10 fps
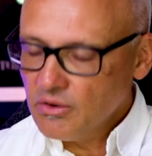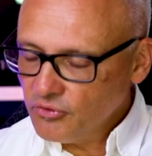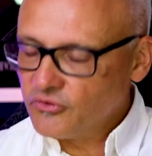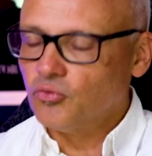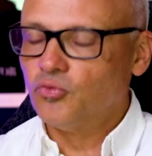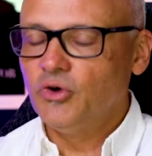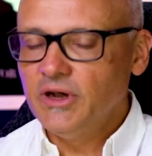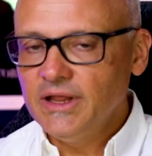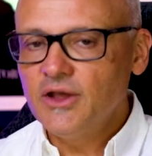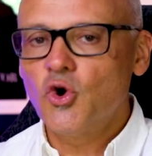It was a
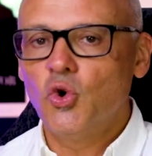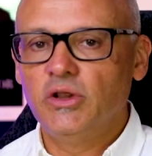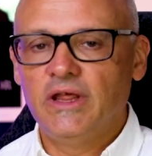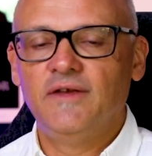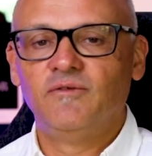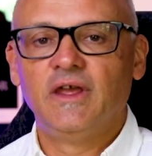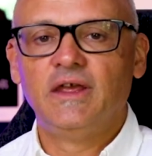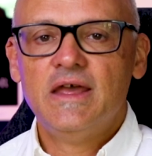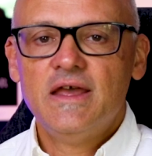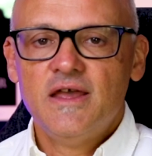really cool evening.
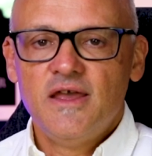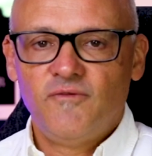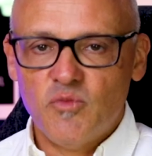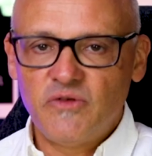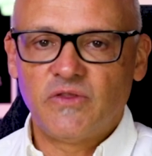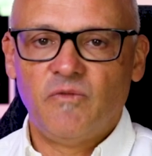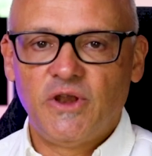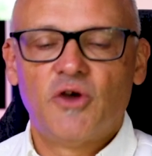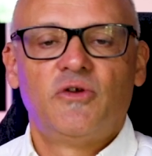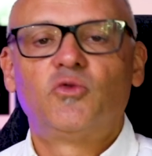If you missed the
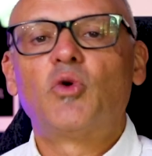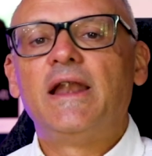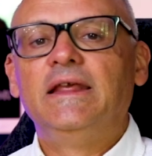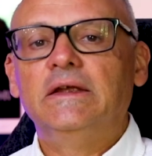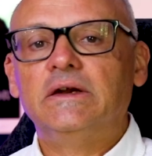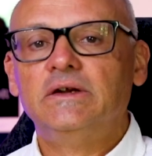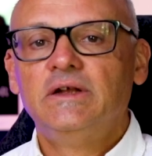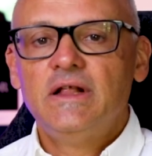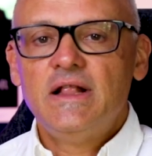video, it's right here.